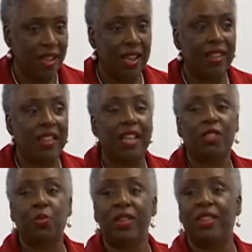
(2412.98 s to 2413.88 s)
And
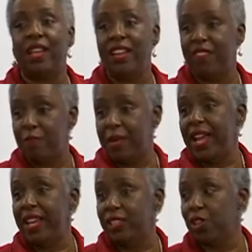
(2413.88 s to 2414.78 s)
that's what they have
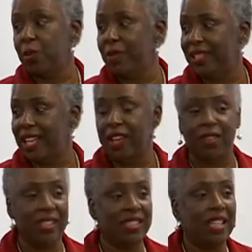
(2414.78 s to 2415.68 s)
made
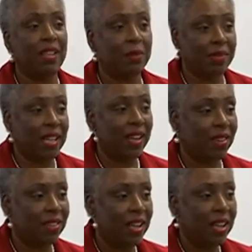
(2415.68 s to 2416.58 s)
Germantown and
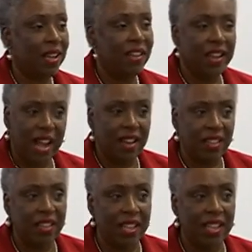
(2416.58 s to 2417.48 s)
Salemtown. Not
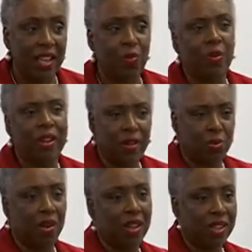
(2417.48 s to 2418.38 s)
looking at what it
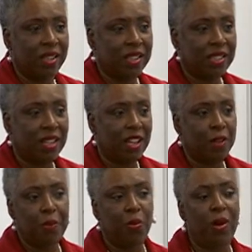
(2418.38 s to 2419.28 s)
was,
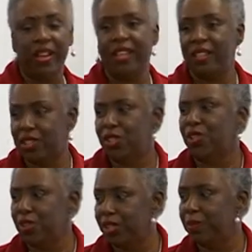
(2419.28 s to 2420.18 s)
but what it
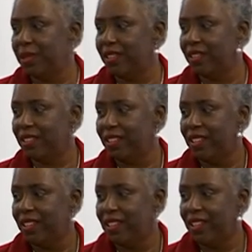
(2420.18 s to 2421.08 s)
could be.
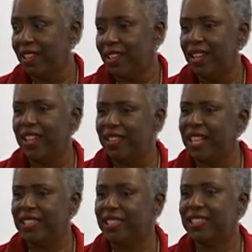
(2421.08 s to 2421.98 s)
And
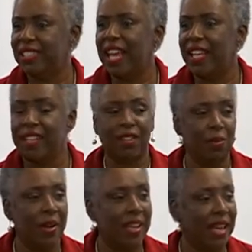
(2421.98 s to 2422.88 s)
that's exactly the
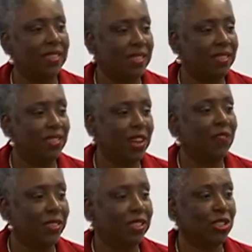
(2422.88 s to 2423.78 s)
way I see
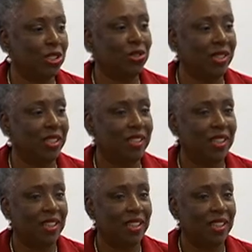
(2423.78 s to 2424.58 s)
Jefferson Street.